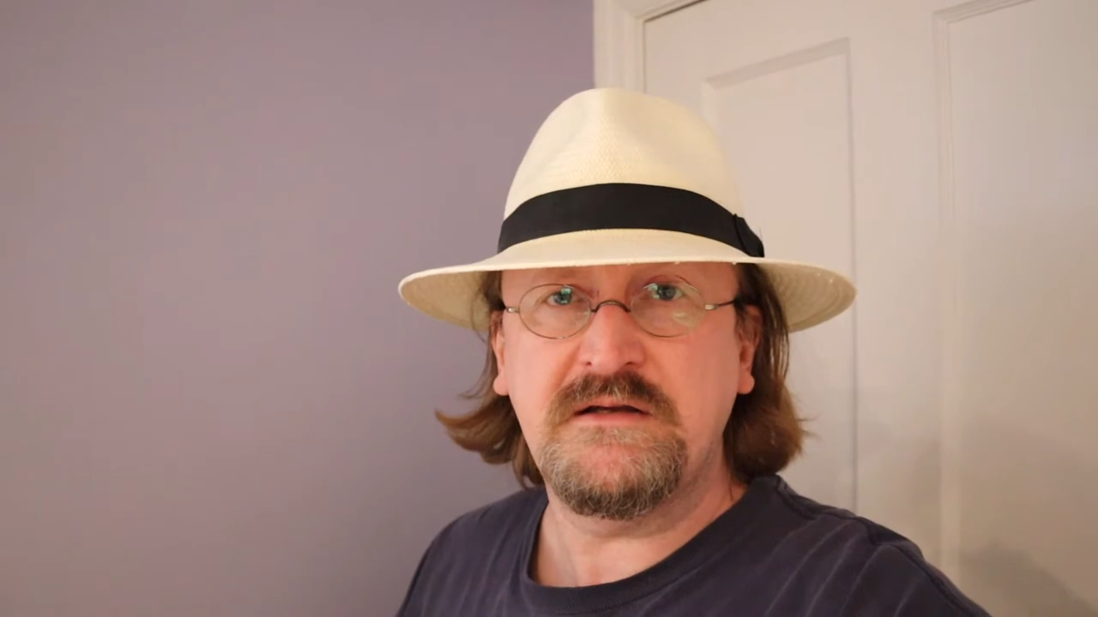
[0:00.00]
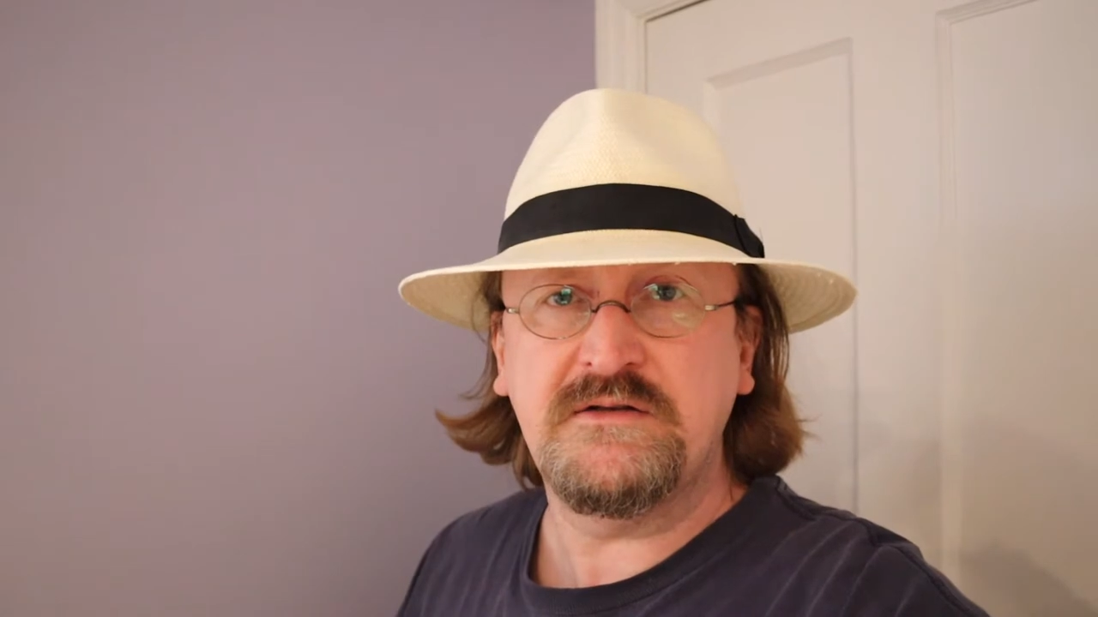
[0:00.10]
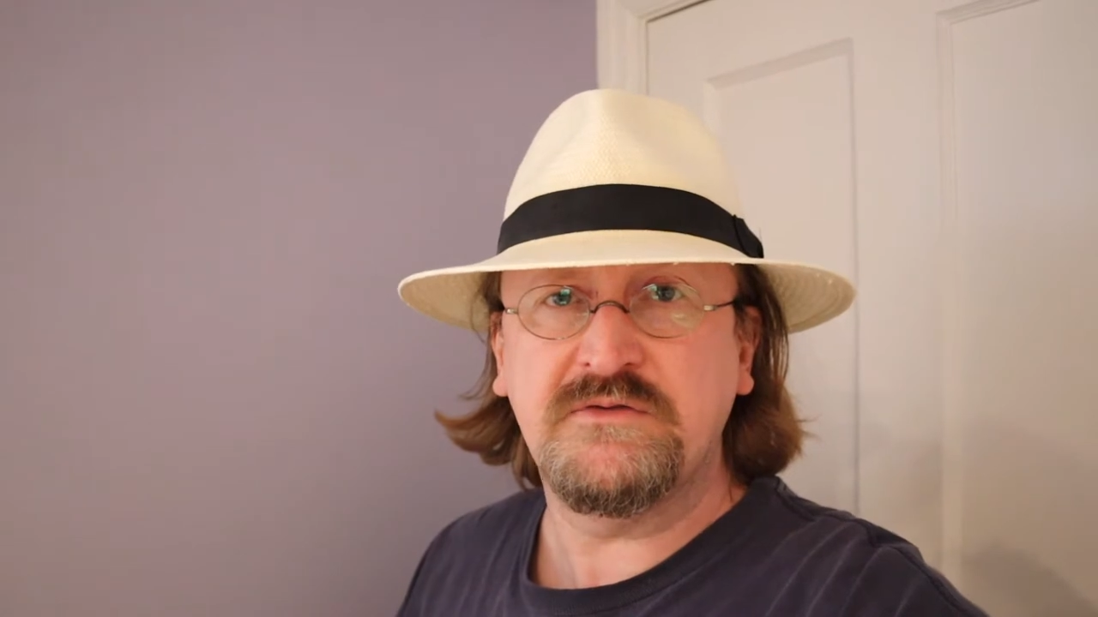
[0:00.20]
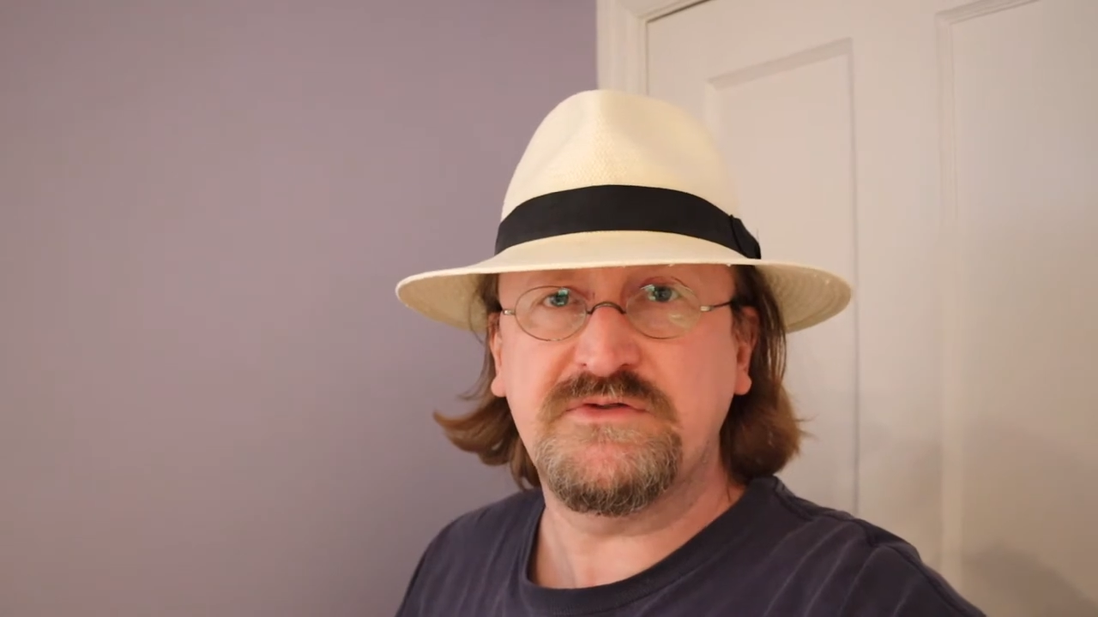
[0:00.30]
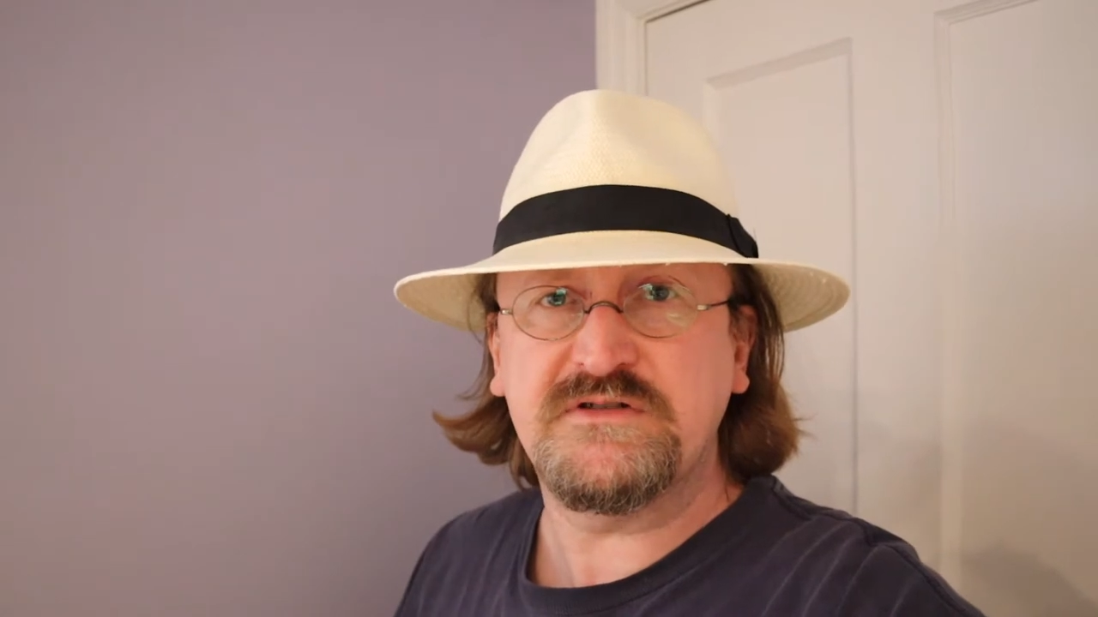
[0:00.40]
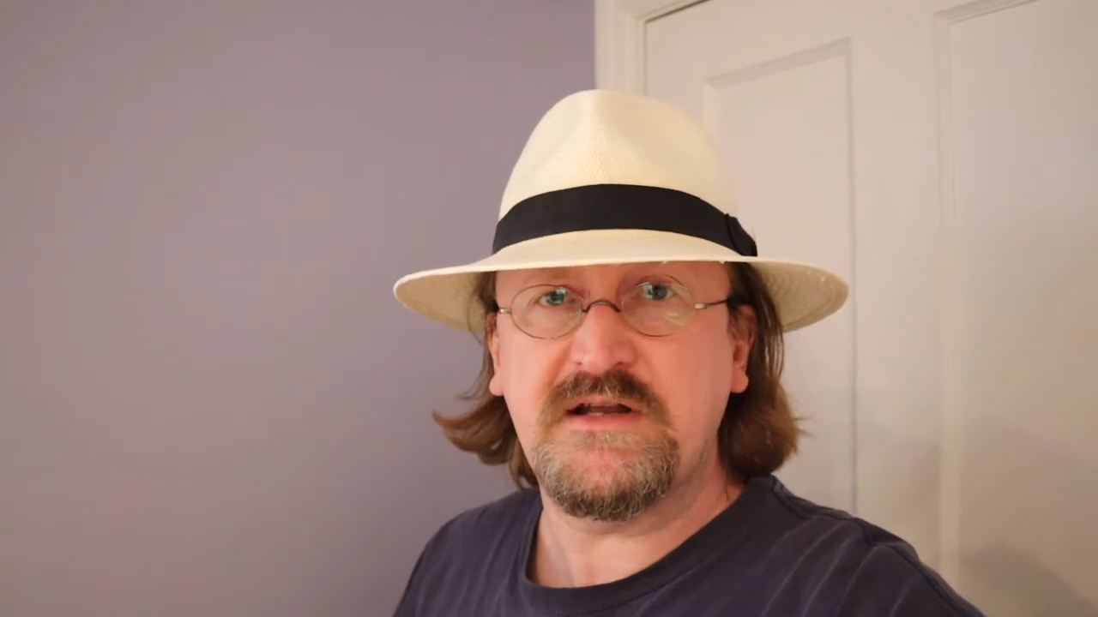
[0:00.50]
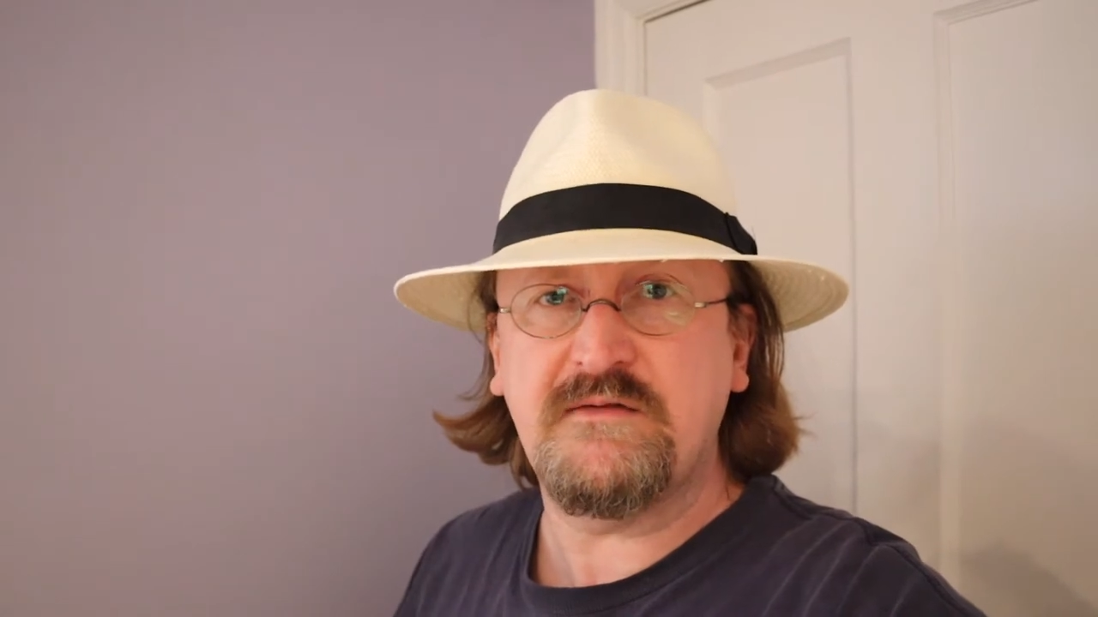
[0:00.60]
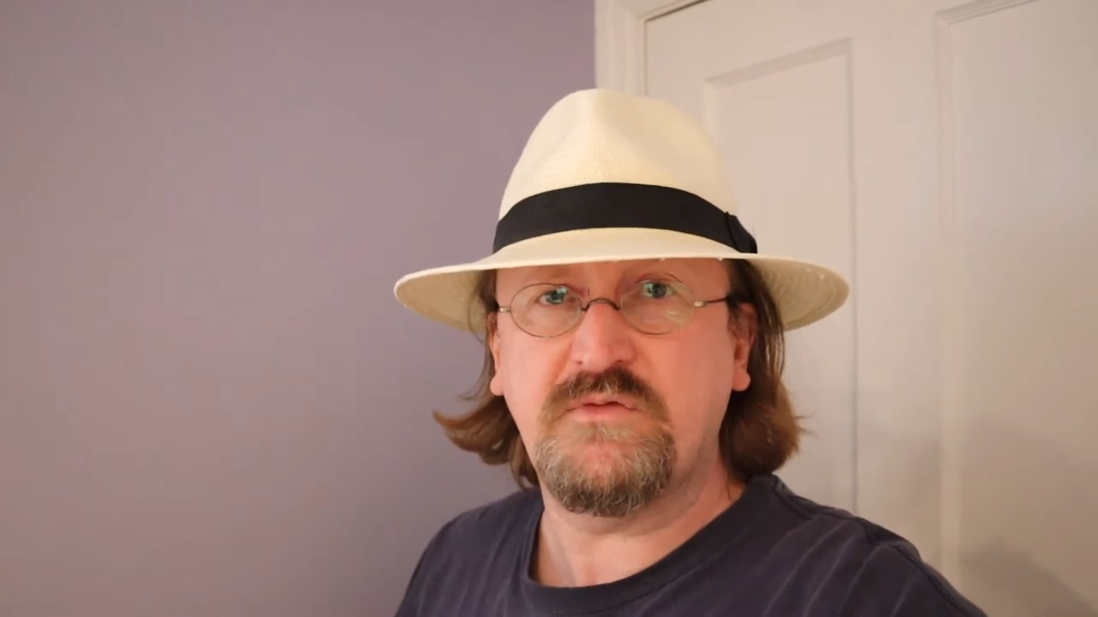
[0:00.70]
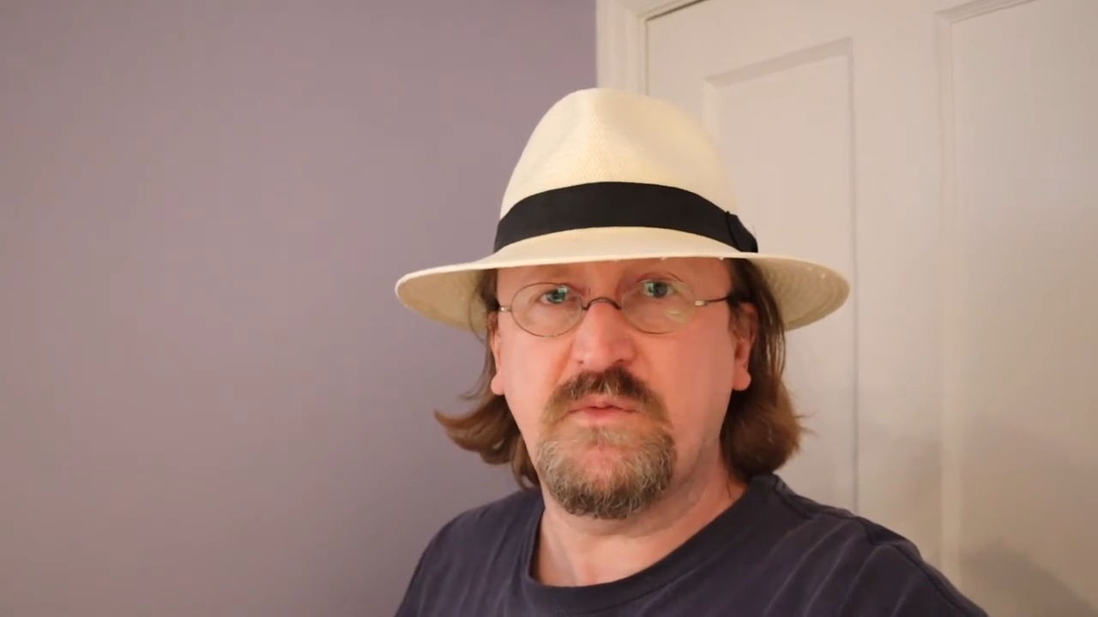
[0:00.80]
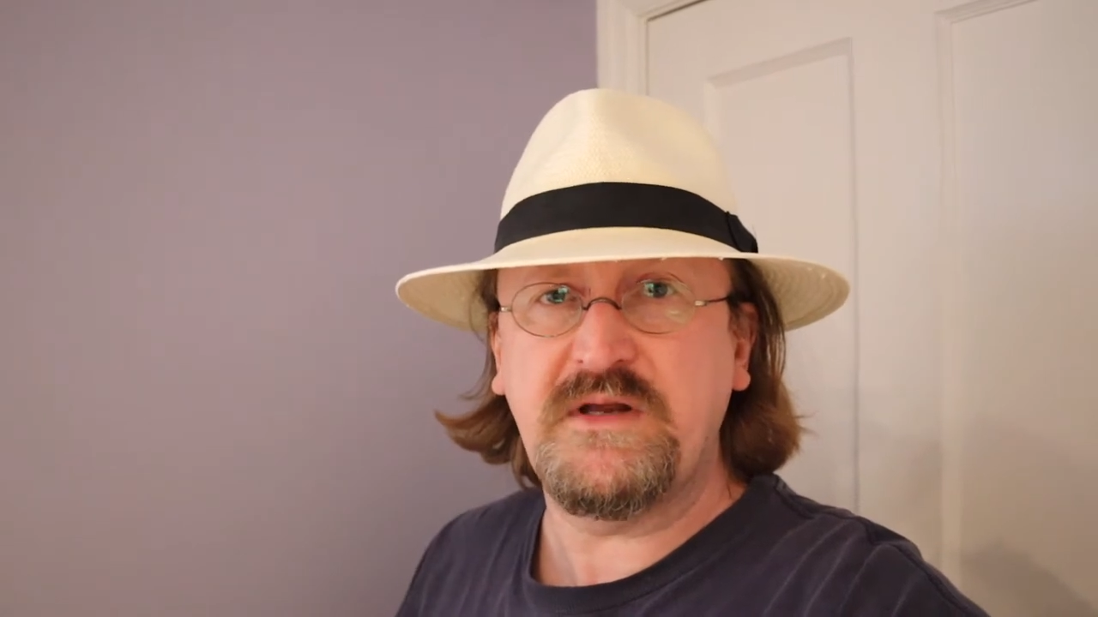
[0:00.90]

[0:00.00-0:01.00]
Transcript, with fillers: You'll just have to